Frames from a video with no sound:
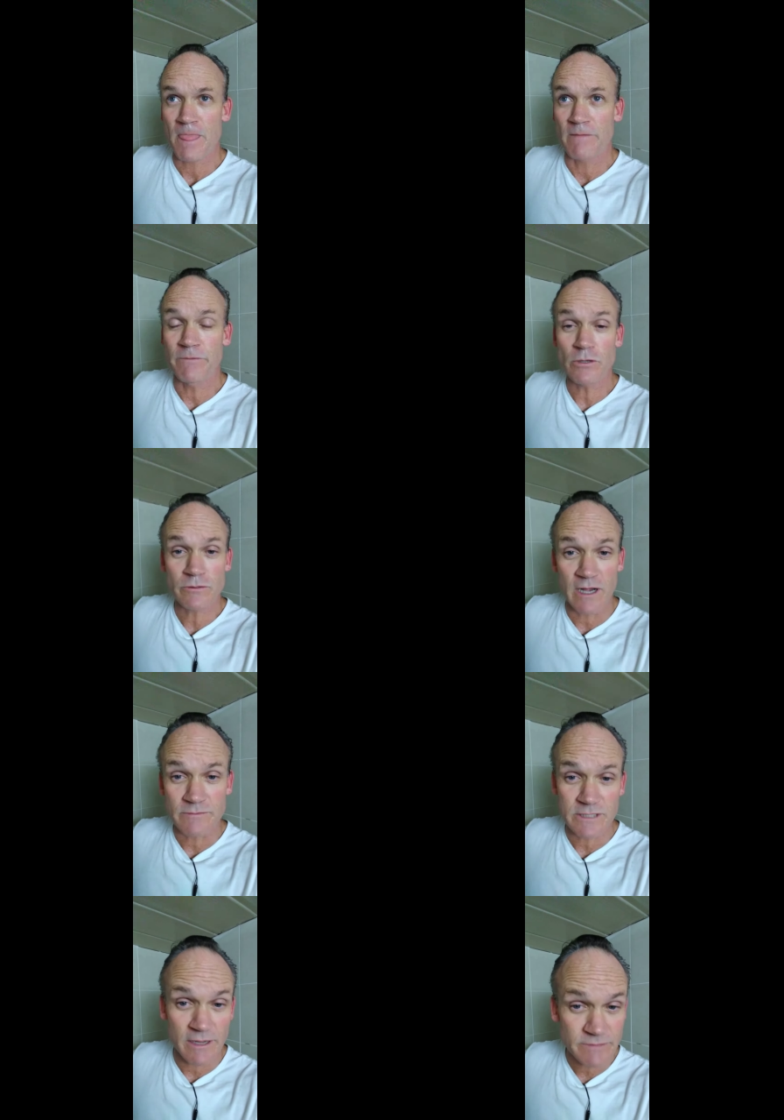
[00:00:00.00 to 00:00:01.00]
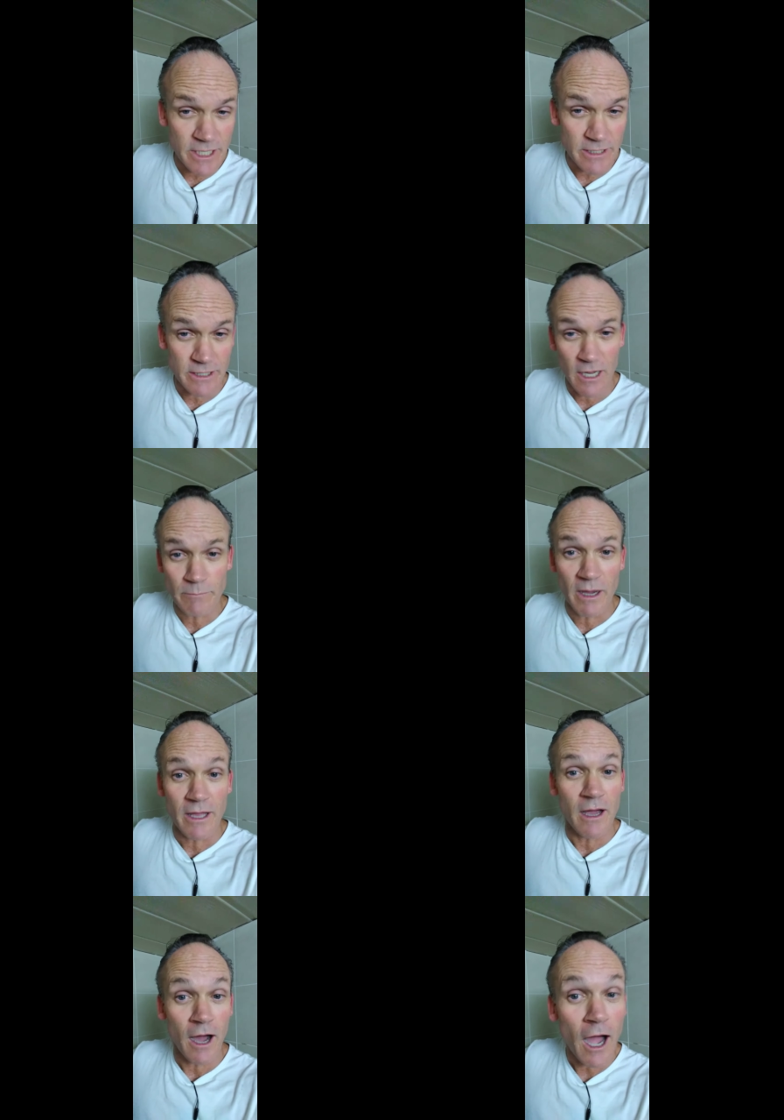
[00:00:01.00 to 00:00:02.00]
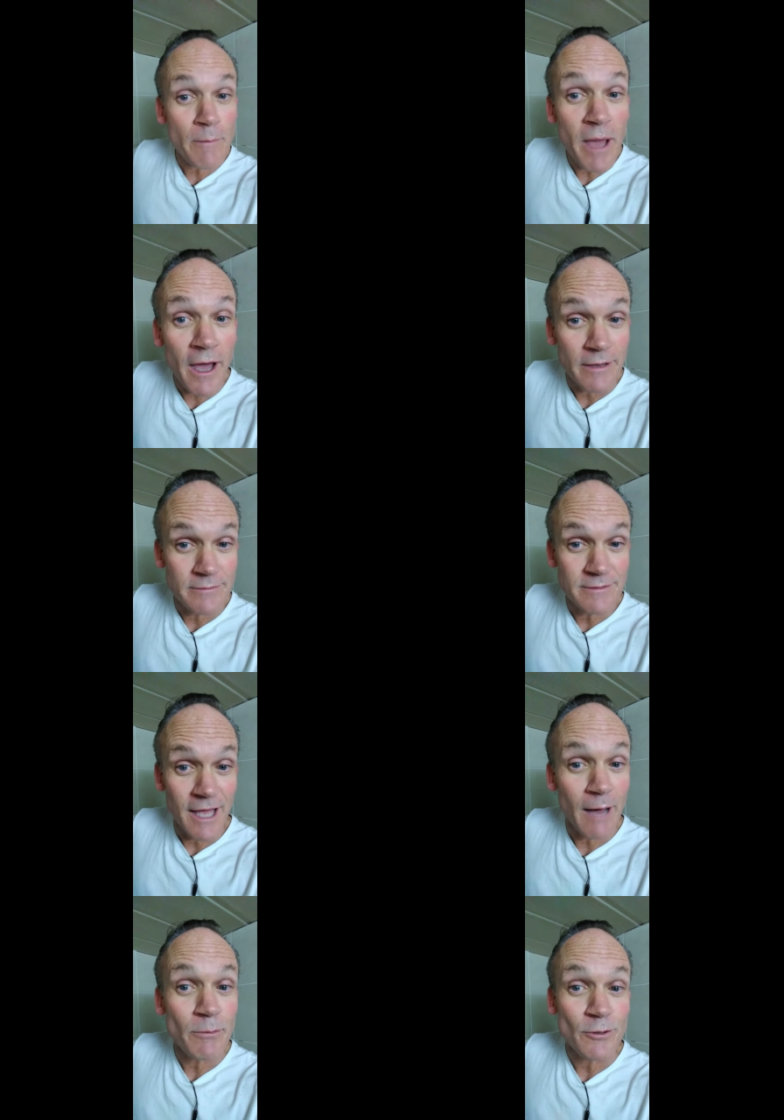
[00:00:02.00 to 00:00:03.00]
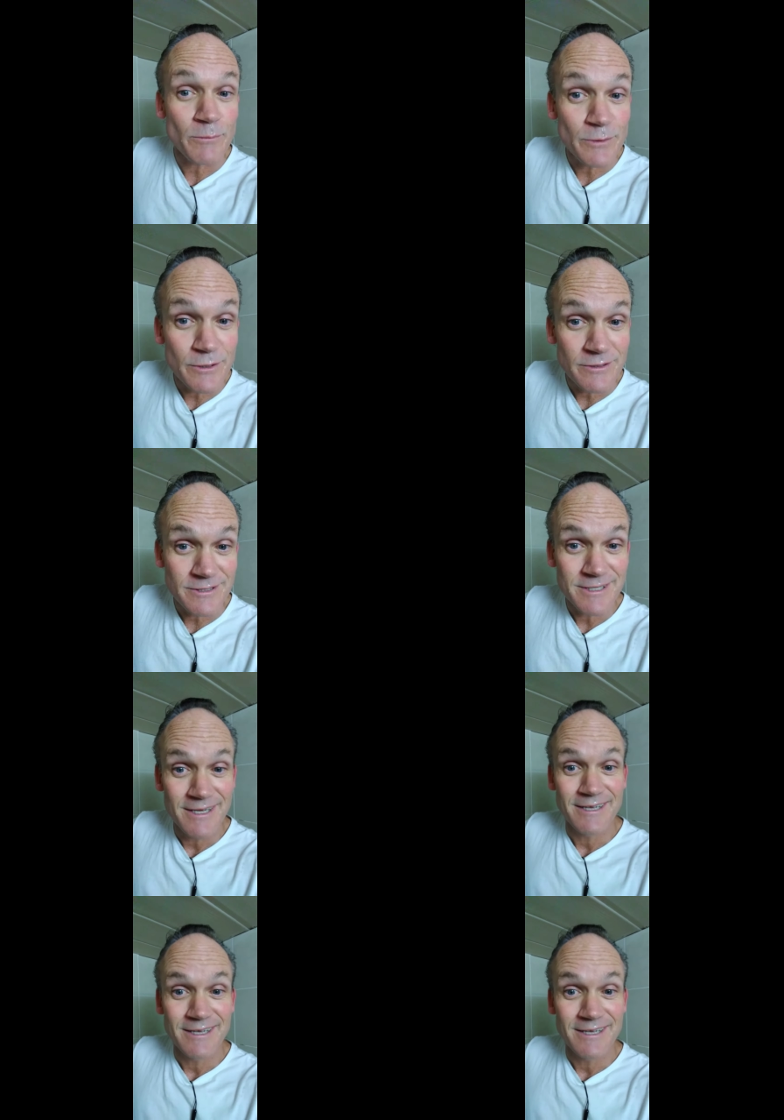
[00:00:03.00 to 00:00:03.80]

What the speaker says: photographs that I've taken on my iPad, Apple computers.